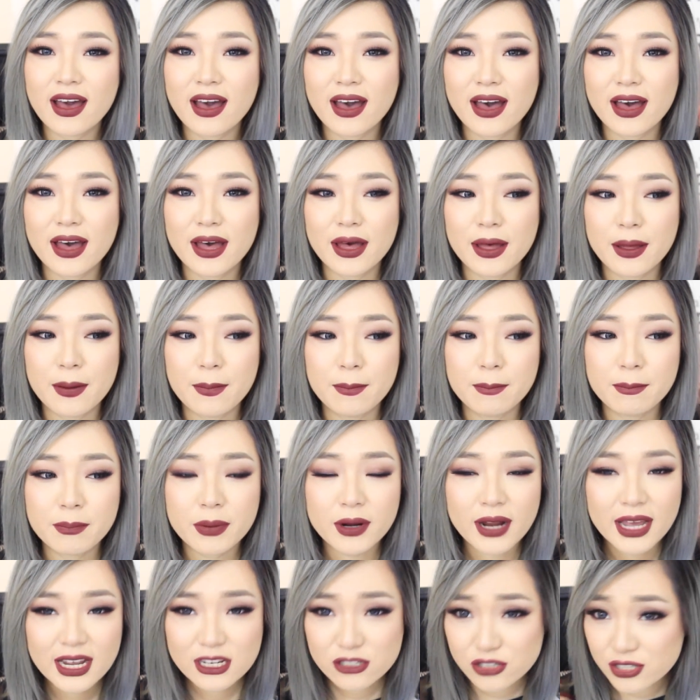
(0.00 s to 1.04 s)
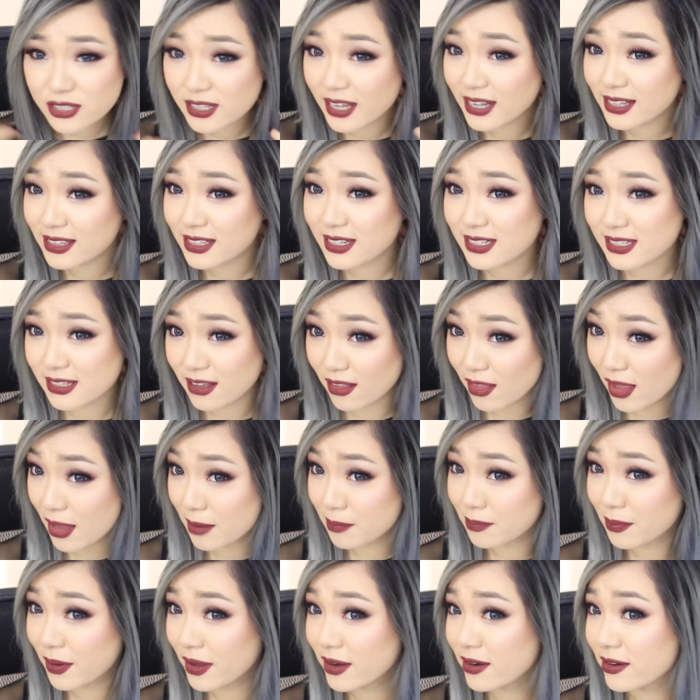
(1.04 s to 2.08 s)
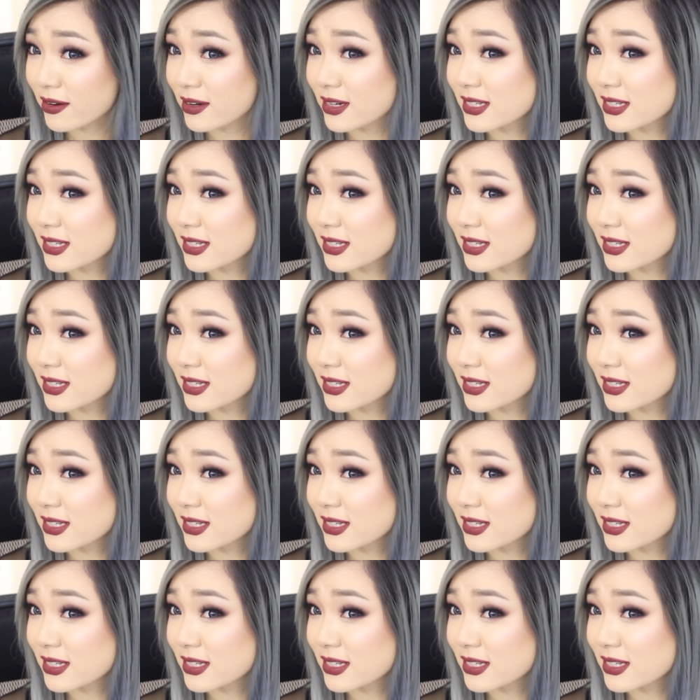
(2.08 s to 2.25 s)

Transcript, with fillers: Um, but I actually like this a lot better.